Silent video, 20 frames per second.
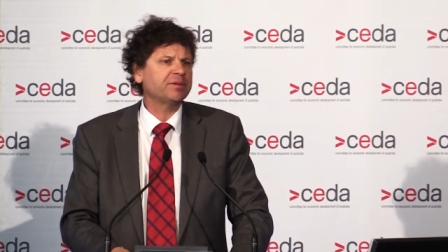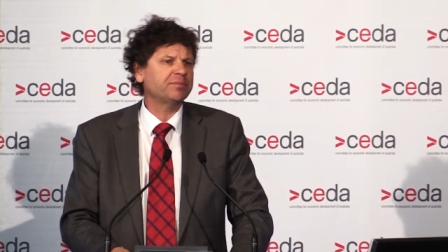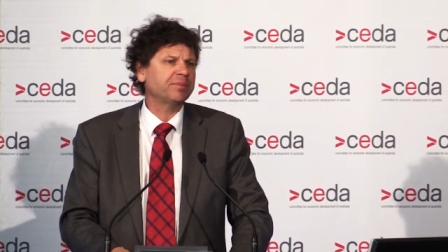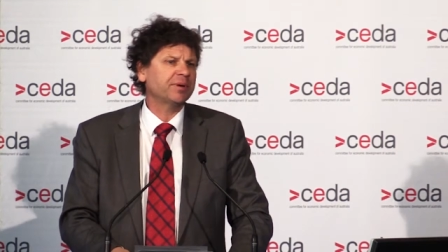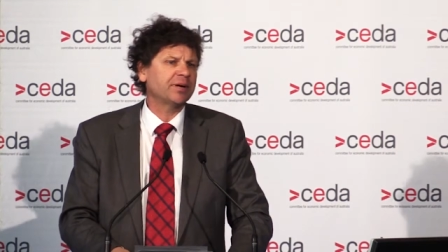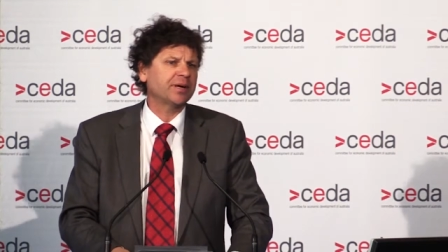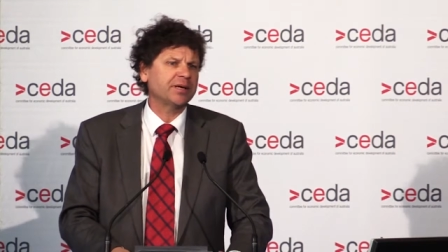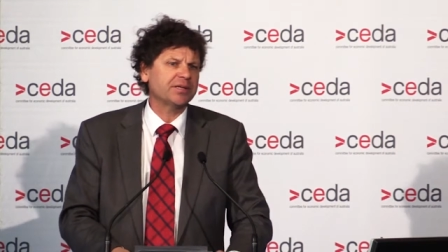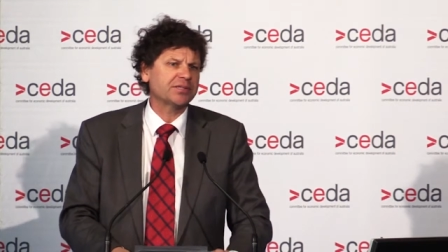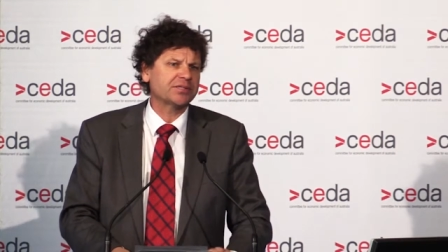It
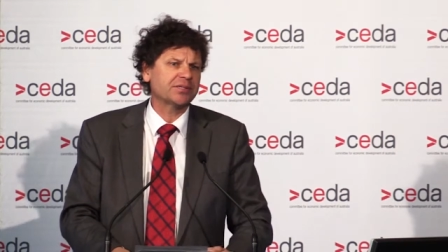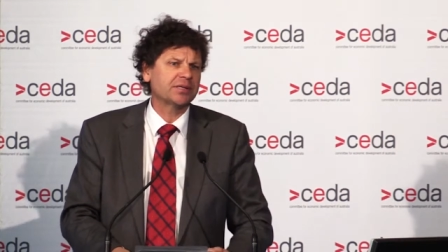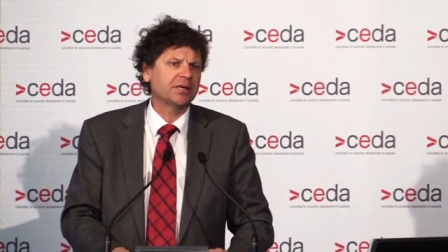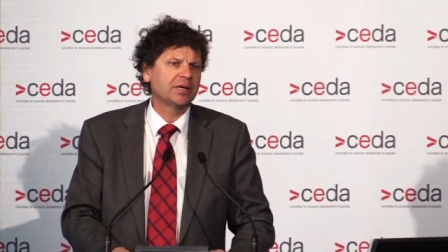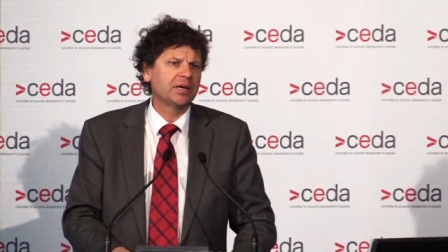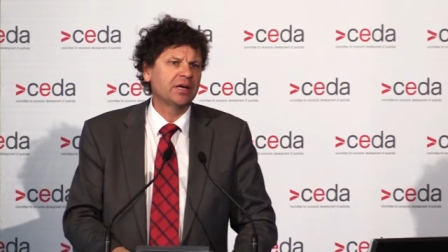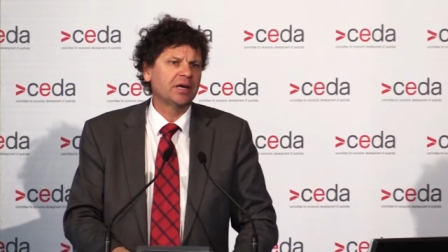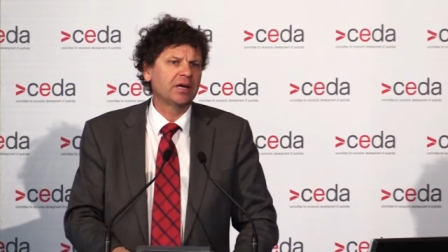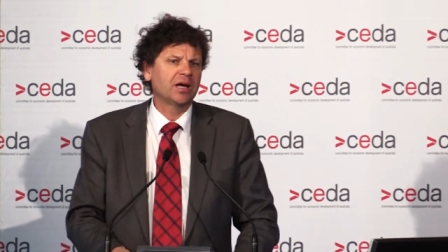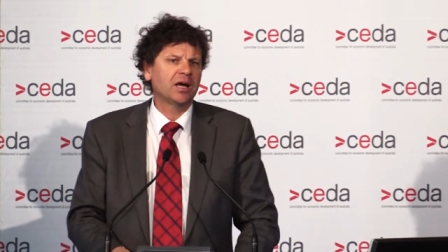pays
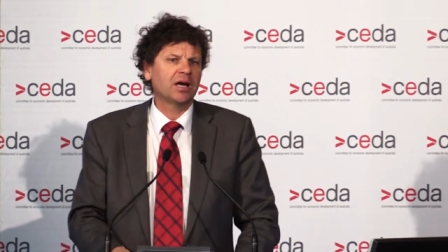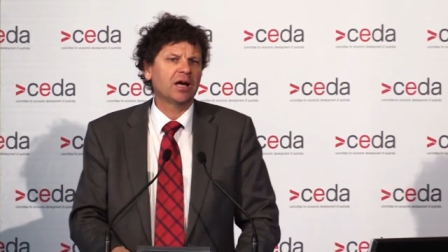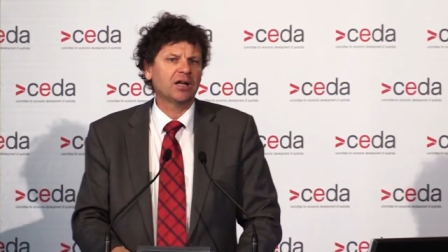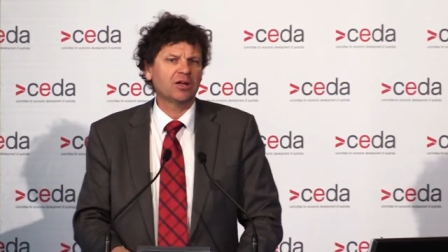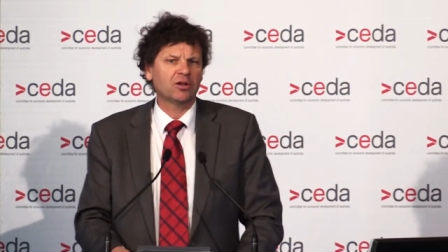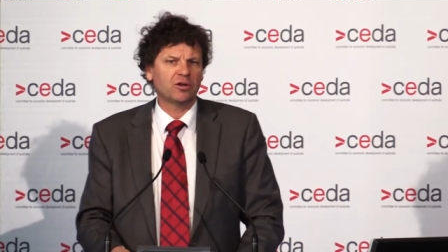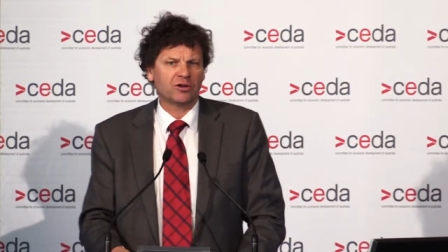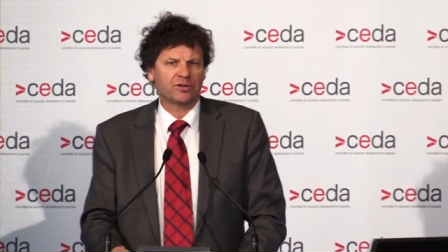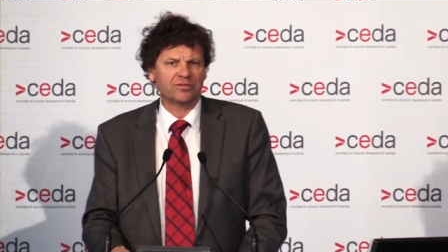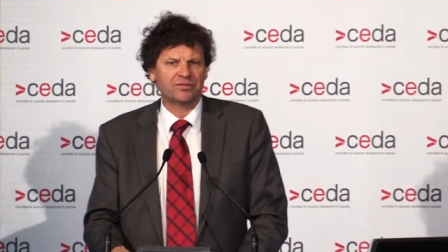a
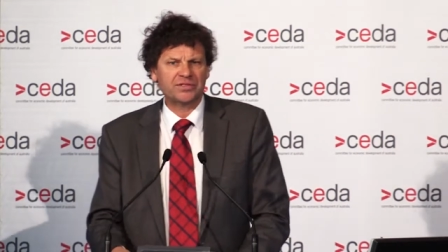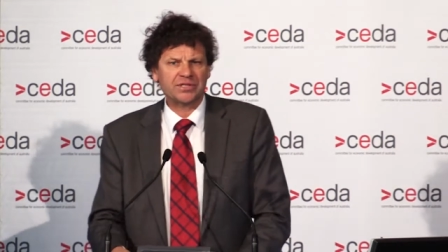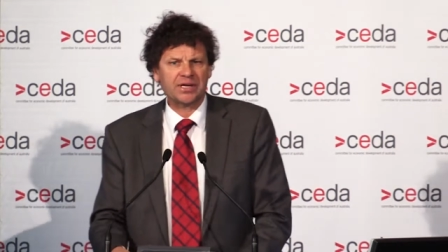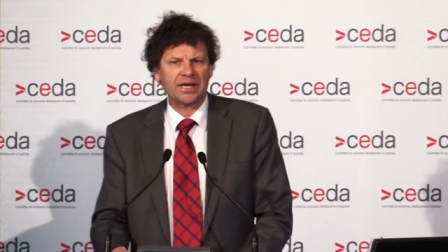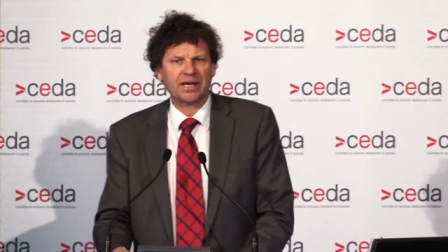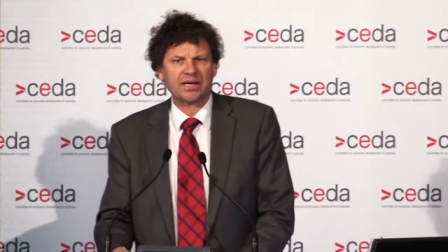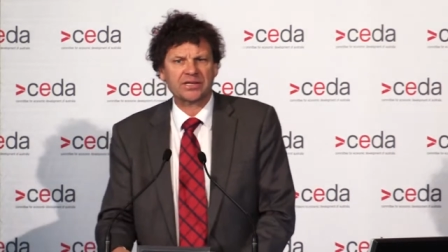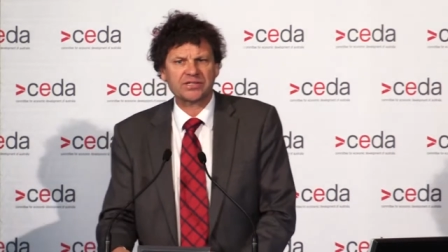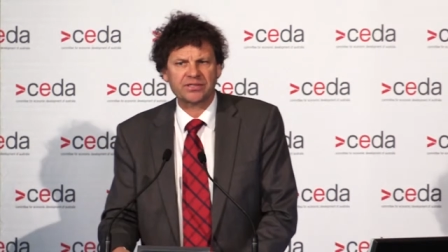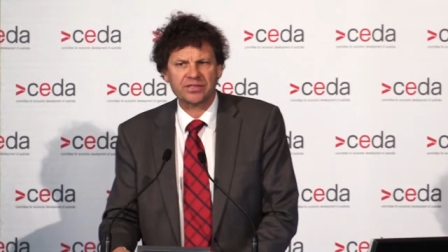lot of
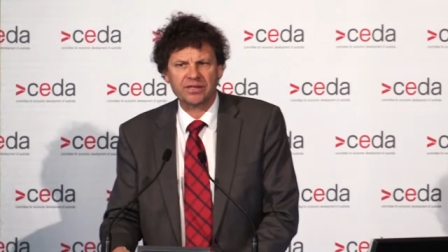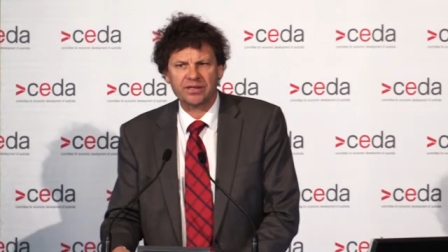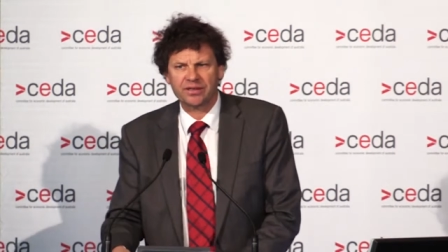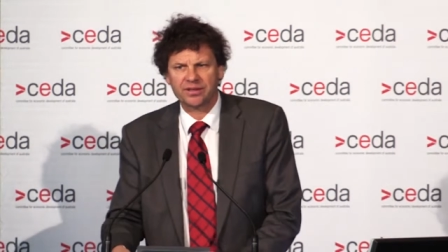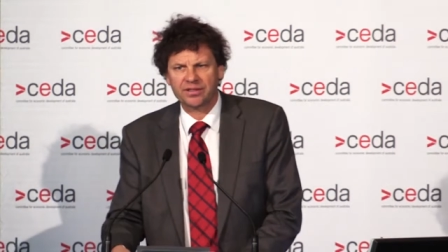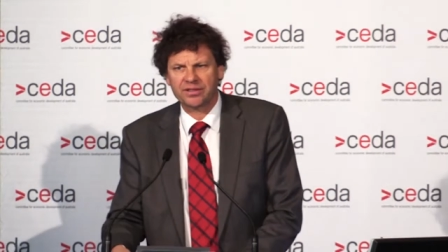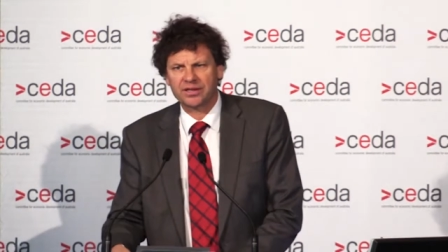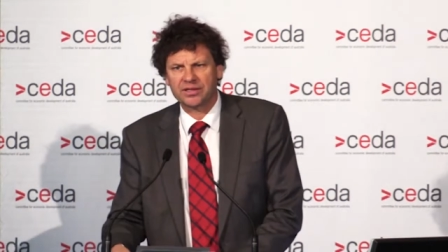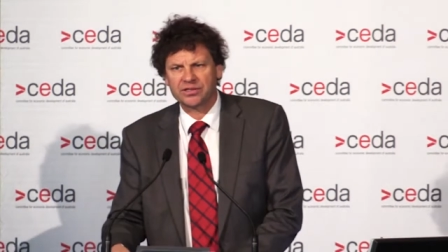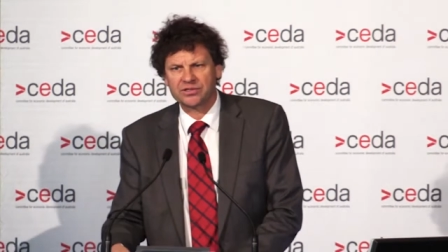tax. They're
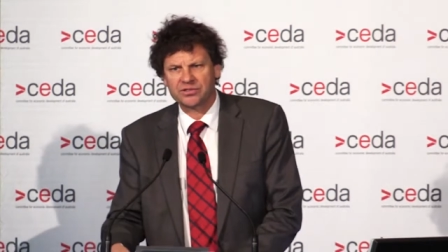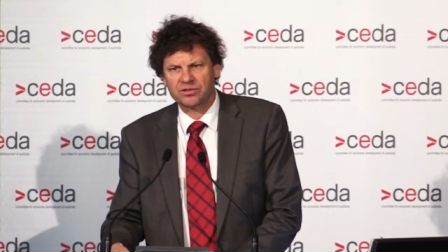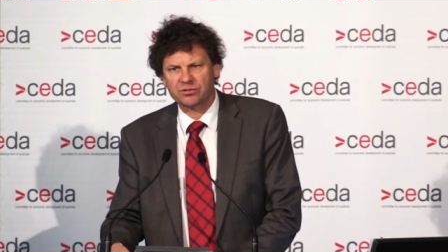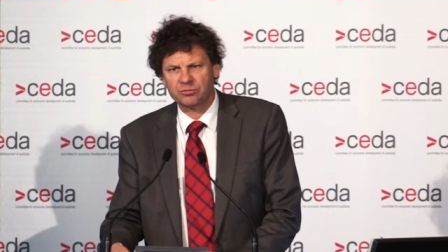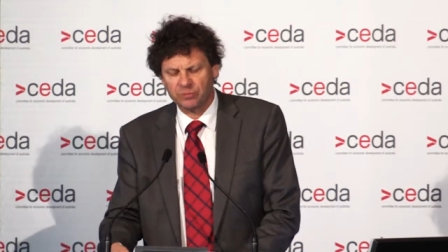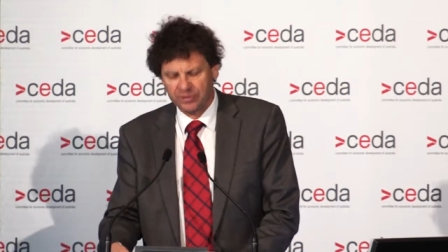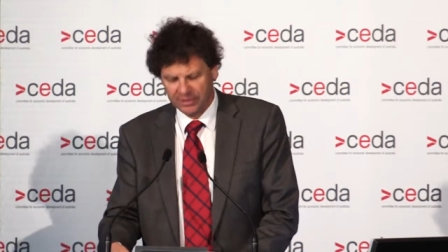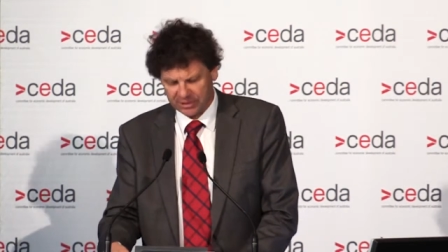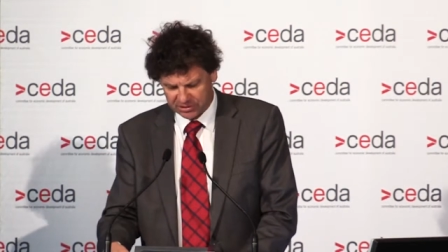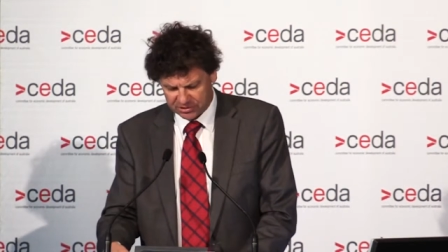the things that
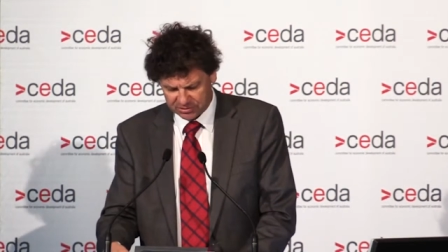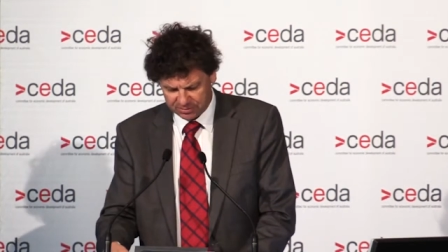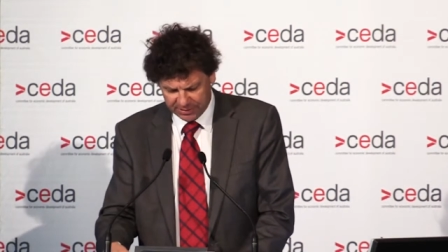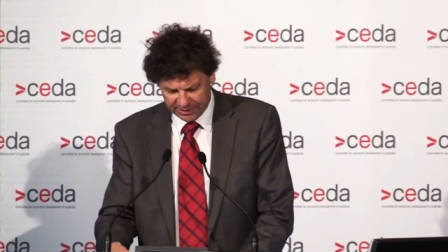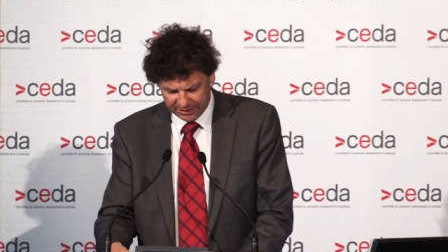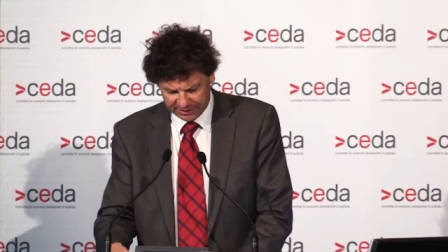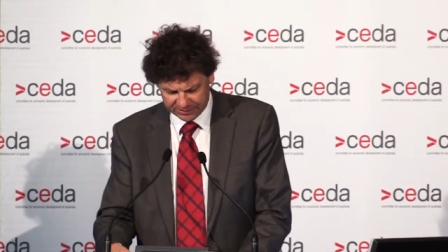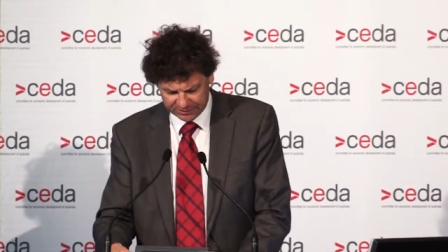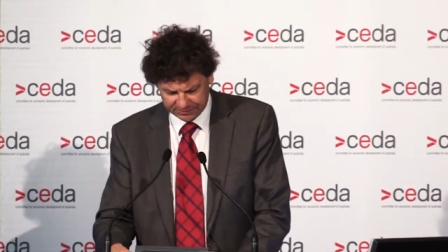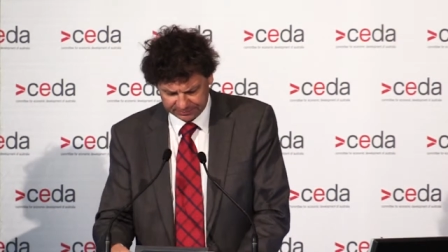we
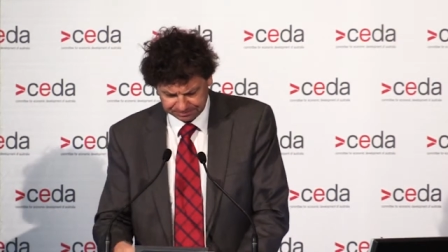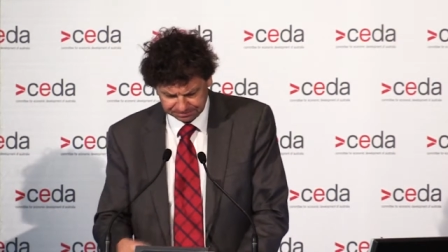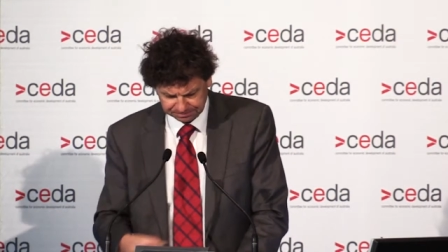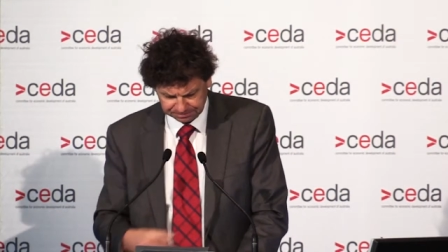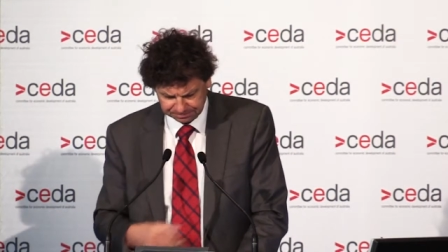expect.